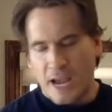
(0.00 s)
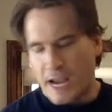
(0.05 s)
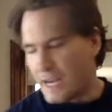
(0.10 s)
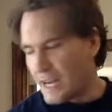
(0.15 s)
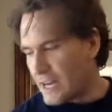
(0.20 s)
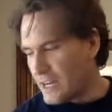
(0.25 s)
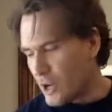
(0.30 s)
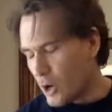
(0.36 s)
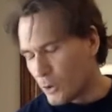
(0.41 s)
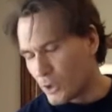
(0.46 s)
And
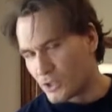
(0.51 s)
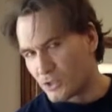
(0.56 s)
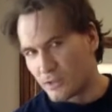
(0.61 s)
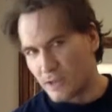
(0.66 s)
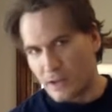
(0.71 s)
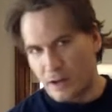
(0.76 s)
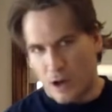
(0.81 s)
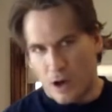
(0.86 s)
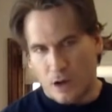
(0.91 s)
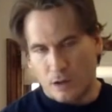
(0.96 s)
I noticed
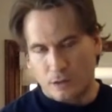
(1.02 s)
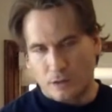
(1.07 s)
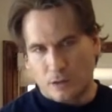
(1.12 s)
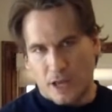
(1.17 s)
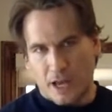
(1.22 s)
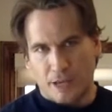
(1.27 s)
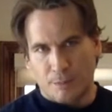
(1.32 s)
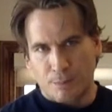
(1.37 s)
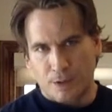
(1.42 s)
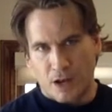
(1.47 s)
that
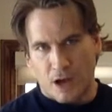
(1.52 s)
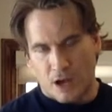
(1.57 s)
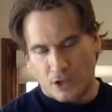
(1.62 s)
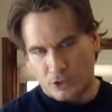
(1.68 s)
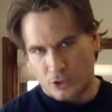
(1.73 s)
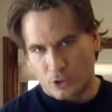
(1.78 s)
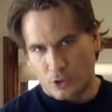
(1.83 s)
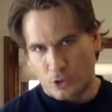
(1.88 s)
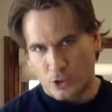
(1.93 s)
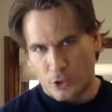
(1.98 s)
unlike
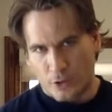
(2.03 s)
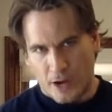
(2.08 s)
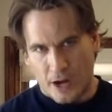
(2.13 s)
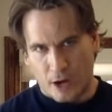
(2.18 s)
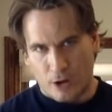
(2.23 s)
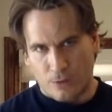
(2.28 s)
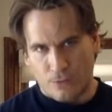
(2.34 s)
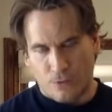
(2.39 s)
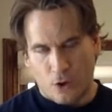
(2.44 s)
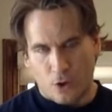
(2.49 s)
minoxidil, your
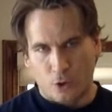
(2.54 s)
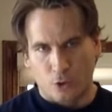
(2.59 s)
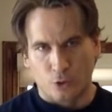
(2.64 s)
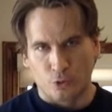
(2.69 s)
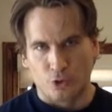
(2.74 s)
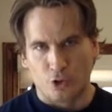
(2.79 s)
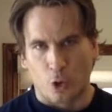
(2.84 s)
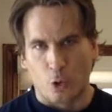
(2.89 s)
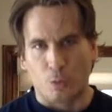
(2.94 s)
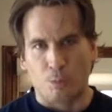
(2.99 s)
hair
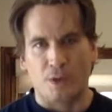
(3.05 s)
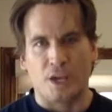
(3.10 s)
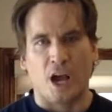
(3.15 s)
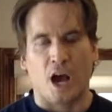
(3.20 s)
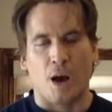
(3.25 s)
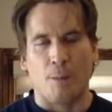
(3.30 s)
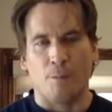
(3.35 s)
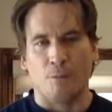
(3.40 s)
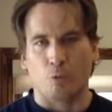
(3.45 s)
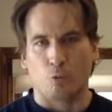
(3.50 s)
follicles don't
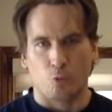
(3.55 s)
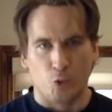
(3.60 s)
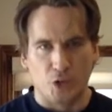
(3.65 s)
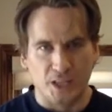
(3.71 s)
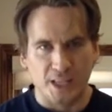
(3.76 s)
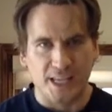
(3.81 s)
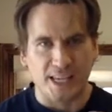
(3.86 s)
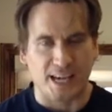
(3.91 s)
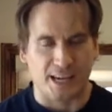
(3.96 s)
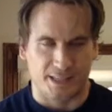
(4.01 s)
become
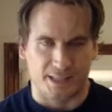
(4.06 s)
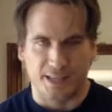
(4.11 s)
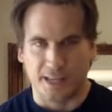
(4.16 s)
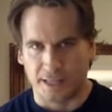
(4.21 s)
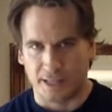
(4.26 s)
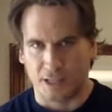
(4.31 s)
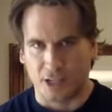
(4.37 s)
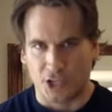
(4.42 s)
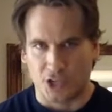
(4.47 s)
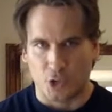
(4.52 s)
really
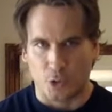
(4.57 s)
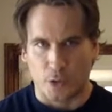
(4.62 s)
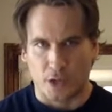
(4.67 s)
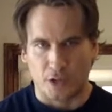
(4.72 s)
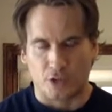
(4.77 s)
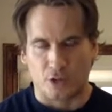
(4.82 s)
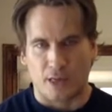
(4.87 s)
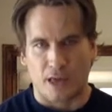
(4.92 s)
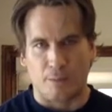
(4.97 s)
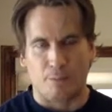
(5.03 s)
addicted to
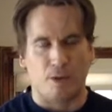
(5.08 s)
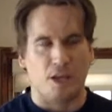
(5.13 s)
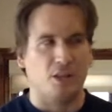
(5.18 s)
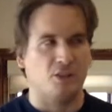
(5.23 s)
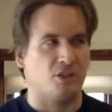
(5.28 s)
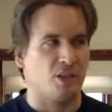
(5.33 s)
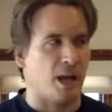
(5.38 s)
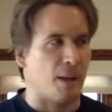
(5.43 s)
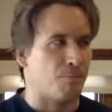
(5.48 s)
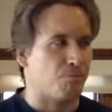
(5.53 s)
it. So that
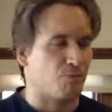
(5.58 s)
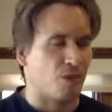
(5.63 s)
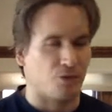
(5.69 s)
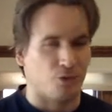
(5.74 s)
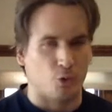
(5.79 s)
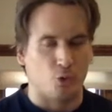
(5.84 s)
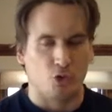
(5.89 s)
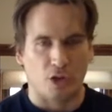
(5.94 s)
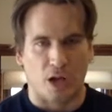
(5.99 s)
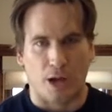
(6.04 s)
means that if
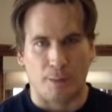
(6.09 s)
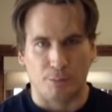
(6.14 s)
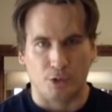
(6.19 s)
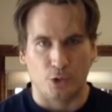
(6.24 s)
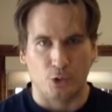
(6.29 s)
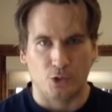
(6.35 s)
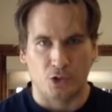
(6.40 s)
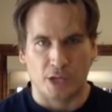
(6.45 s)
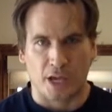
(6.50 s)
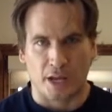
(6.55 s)
you stop
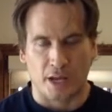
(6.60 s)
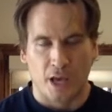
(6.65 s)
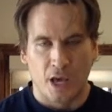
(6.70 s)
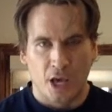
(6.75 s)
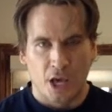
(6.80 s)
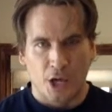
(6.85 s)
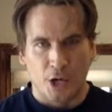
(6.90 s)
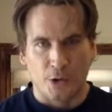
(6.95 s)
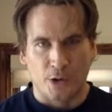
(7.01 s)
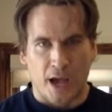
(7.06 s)
using it,
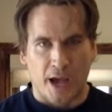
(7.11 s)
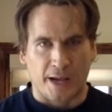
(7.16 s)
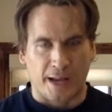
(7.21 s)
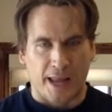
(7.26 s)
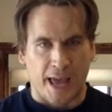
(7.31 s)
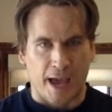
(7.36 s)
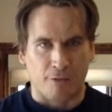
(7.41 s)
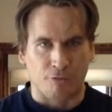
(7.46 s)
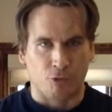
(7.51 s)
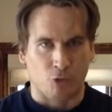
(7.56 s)
you're not going
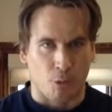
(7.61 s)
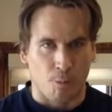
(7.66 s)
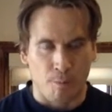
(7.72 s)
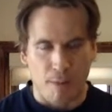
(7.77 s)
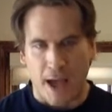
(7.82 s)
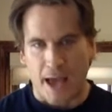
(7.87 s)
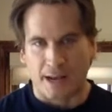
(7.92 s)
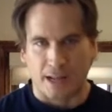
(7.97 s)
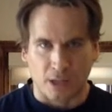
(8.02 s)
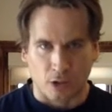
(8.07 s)
to have
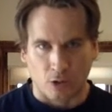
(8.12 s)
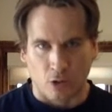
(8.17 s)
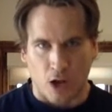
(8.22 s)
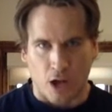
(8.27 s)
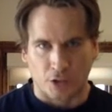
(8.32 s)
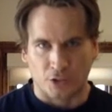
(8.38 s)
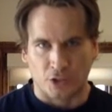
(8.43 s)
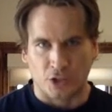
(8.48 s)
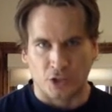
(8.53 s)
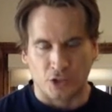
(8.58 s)
dramatic
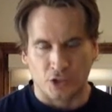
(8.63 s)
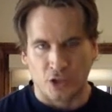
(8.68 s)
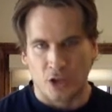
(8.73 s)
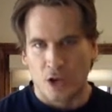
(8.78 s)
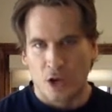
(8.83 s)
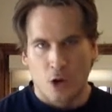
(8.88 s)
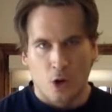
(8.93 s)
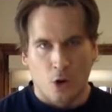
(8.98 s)
losses